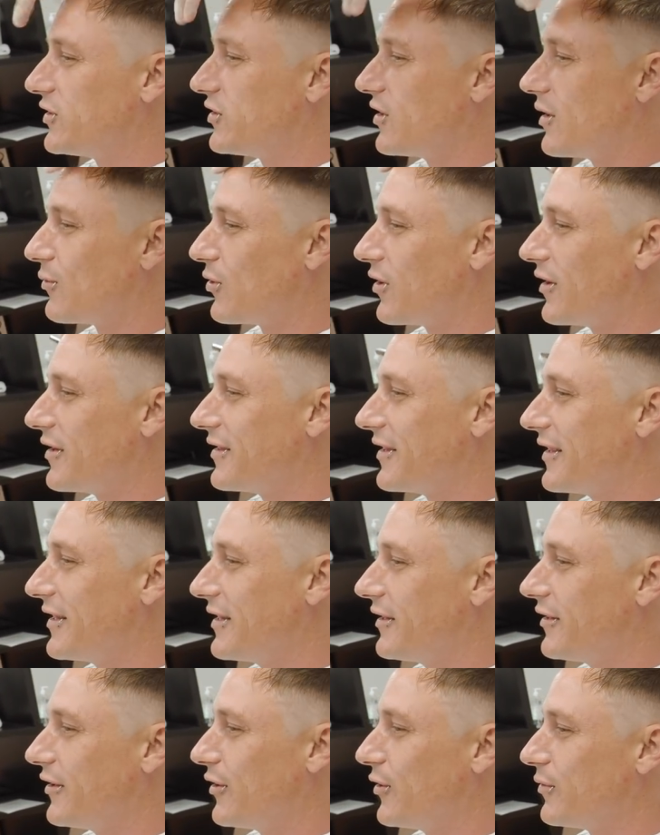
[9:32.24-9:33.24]
summer, I think,
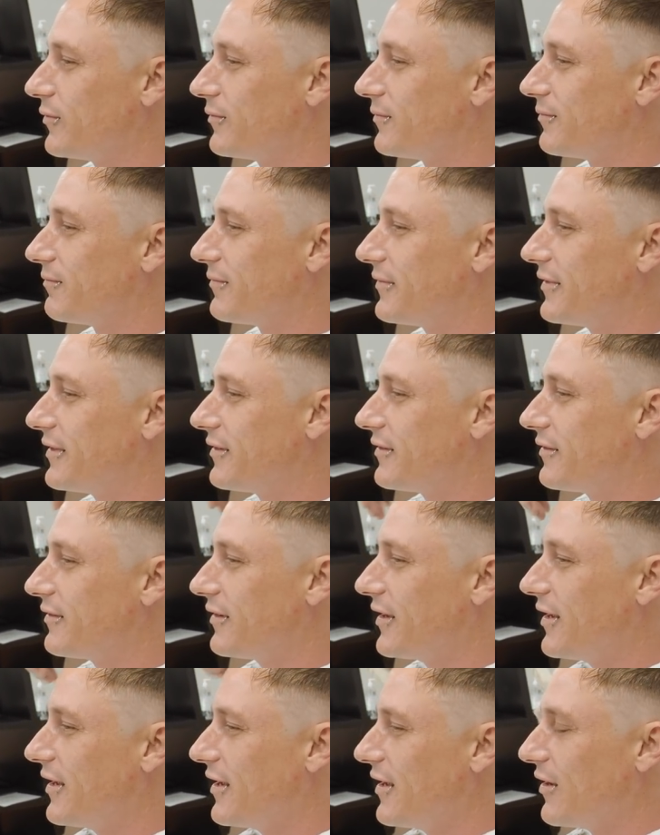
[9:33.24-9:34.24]
you know,
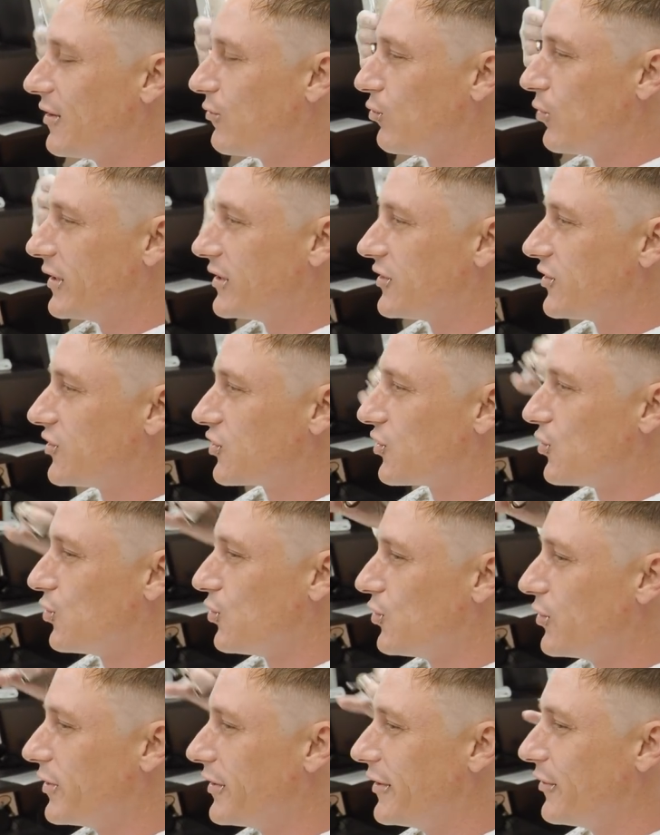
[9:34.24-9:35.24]
went to
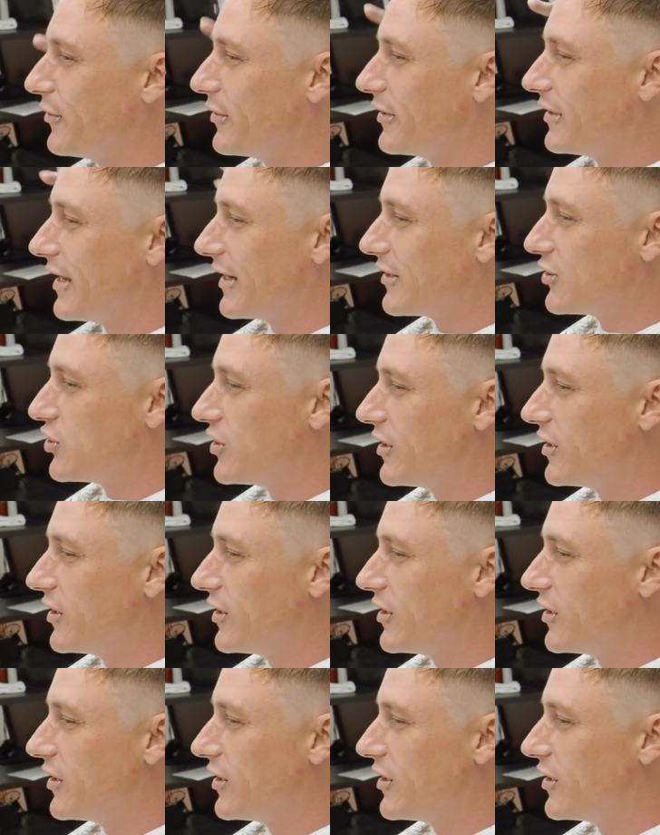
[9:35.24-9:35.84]
school, you know, the next